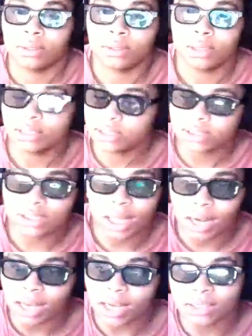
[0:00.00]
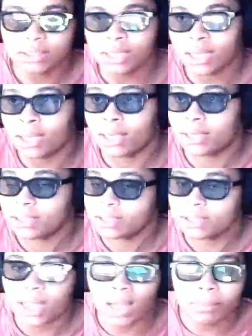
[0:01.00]
This is not like I said. This
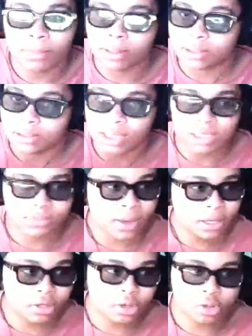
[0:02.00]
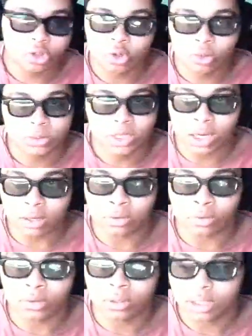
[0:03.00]
is not just my YouTube
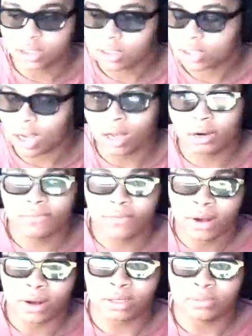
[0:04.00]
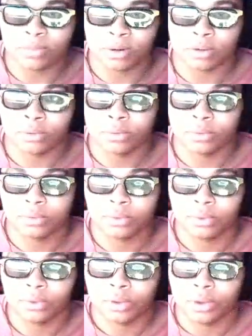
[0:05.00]
channel. This is all of ours, bro.
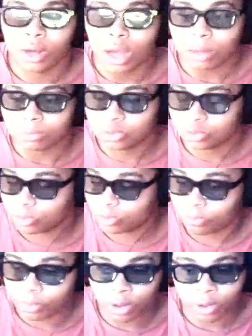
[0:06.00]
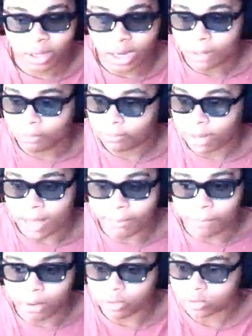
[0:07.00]
I'm bro, and I'm like
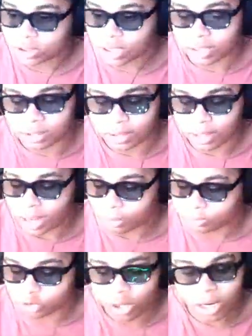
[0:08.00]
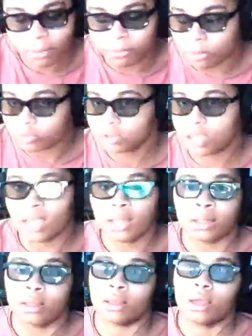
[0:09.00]
posting. I'm trying to post
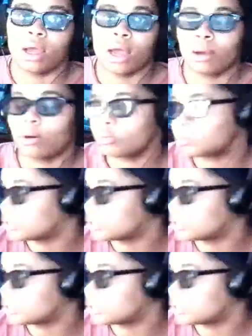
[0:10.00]
daily. I'm